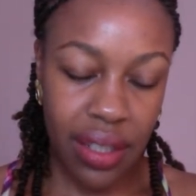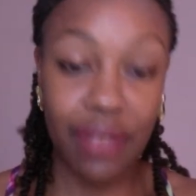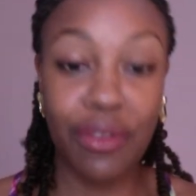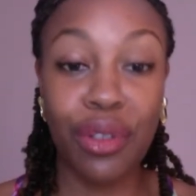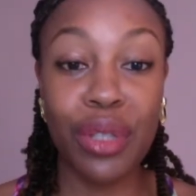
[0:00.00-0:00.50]

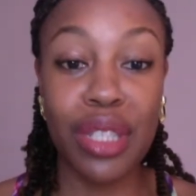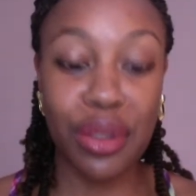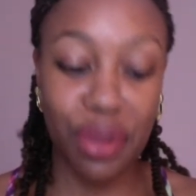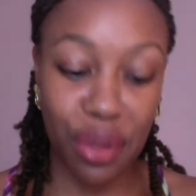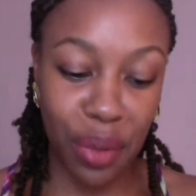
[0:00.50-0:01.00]

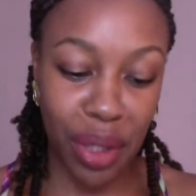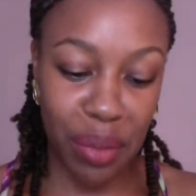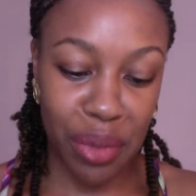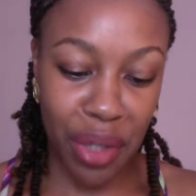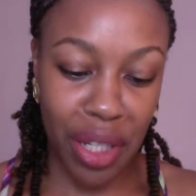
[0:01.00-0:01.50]
don't know what I'm
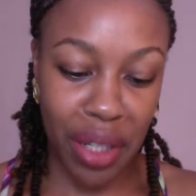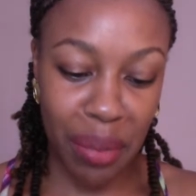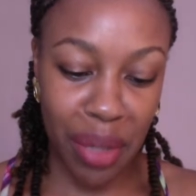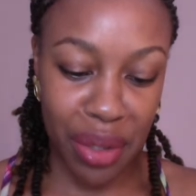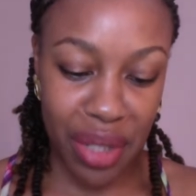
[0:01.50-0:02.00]
talking
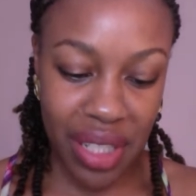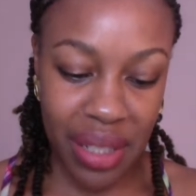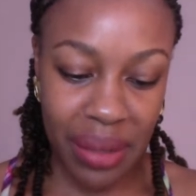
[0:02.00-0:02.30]
about.